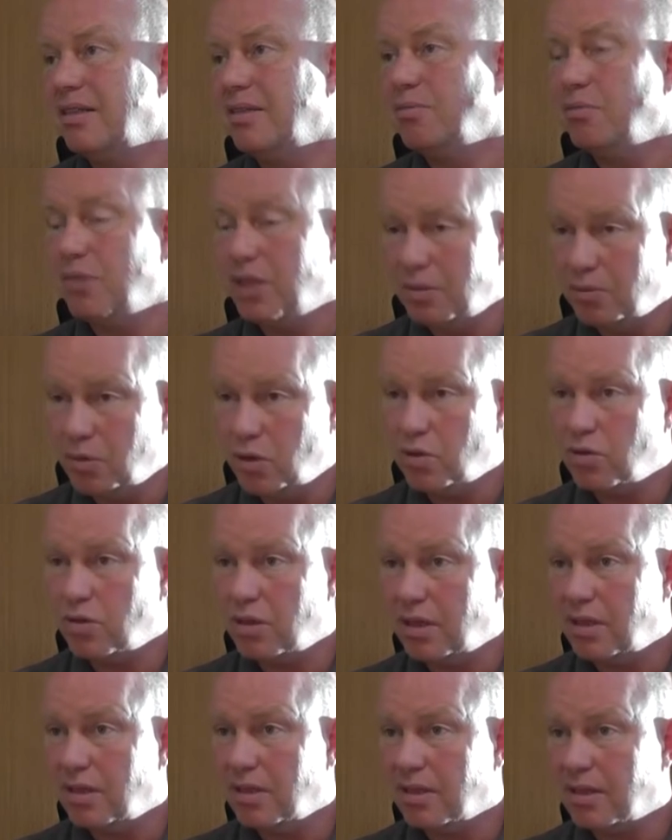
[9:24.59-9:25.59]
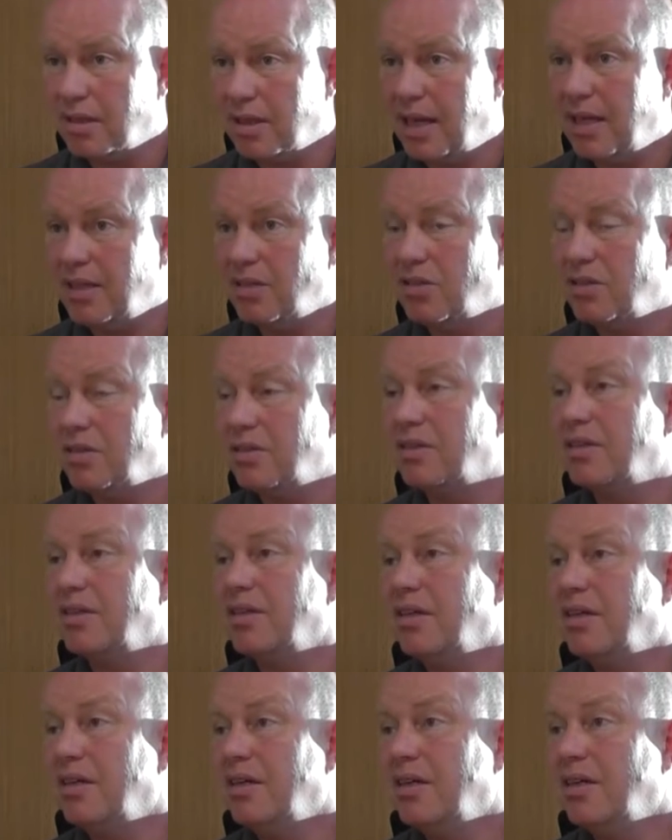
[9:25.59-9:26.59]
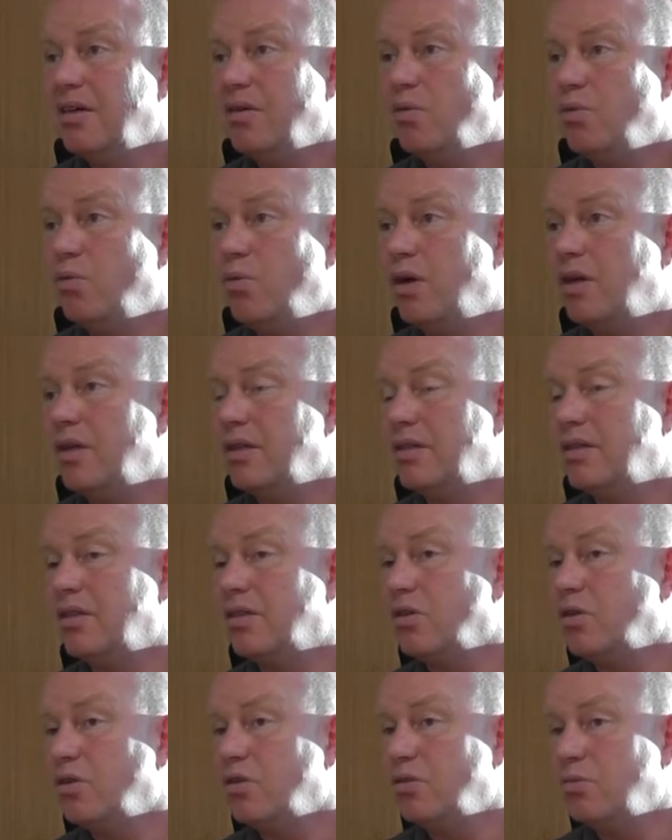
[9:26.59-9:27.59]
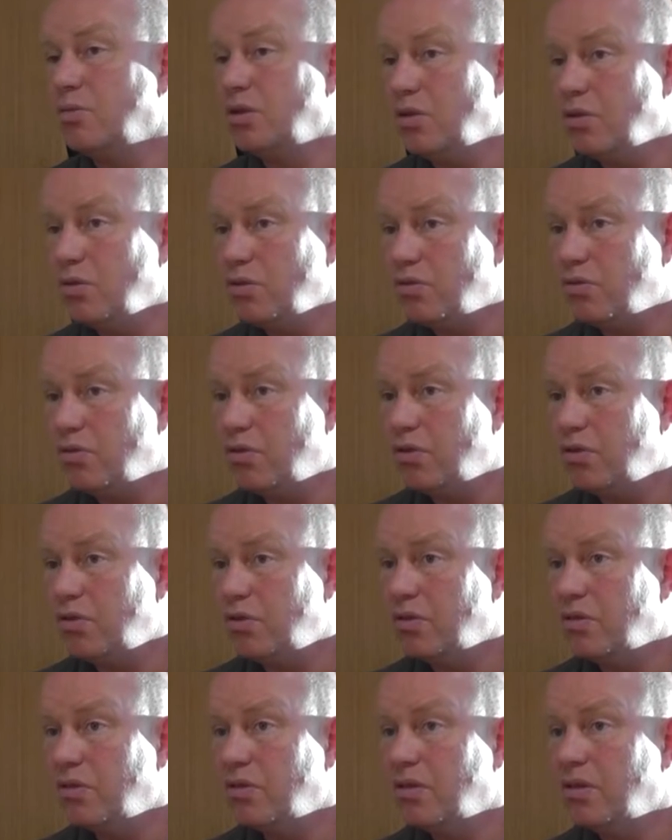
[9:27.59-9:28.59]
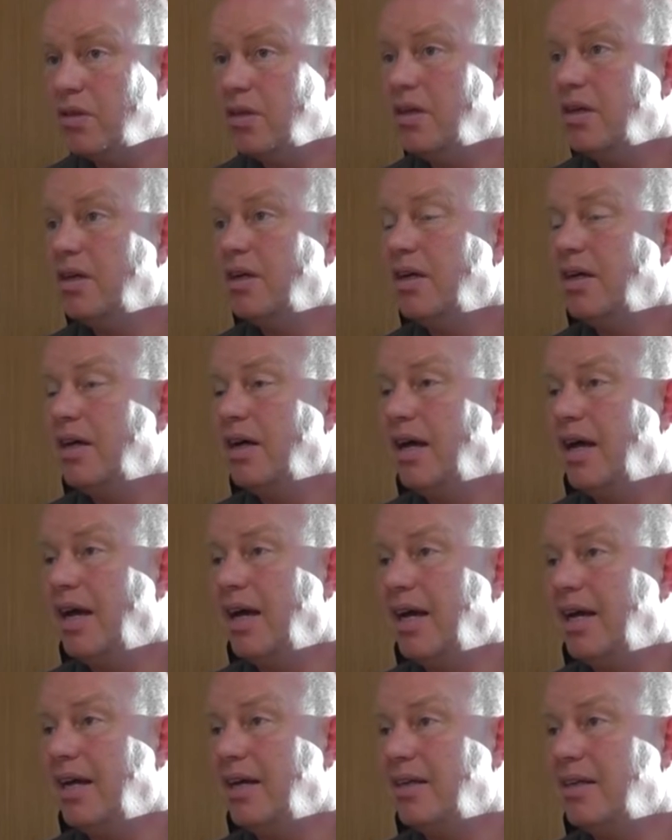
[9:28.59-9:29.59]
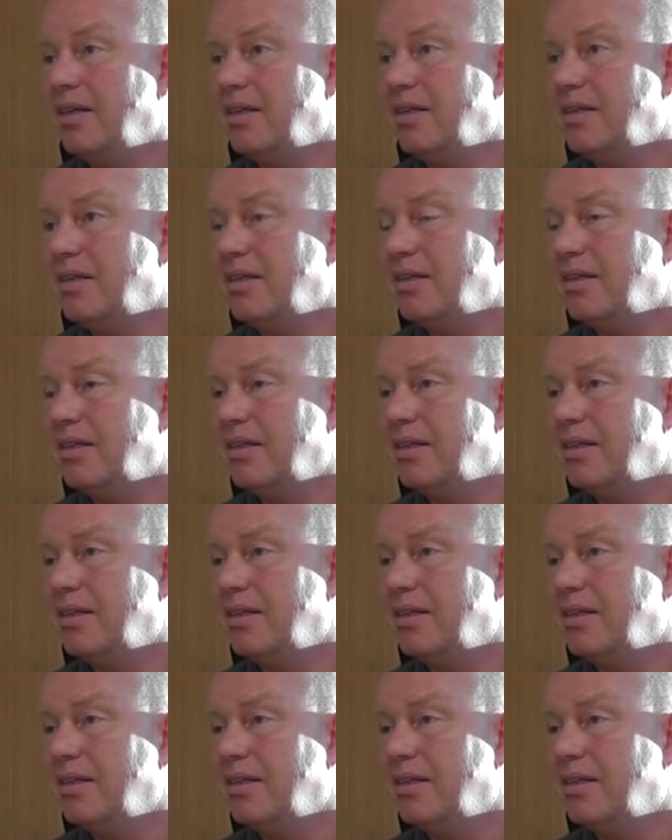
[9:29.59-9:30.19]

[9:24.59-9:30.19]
in most cases, what is it going to be used for, and